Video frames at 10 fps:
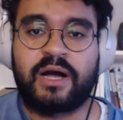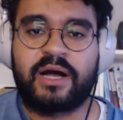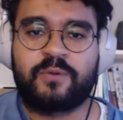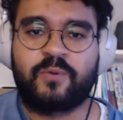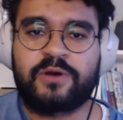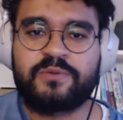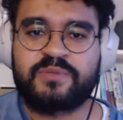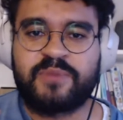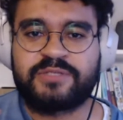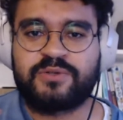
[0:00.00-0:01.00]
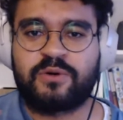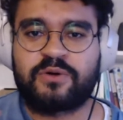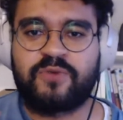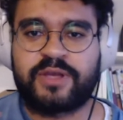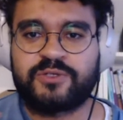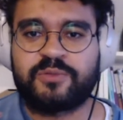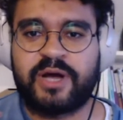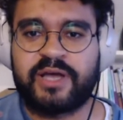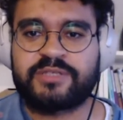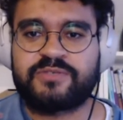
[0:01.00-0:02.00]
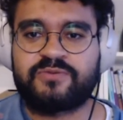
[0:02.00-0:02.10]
uh, welcome to my talk, Racial Bias,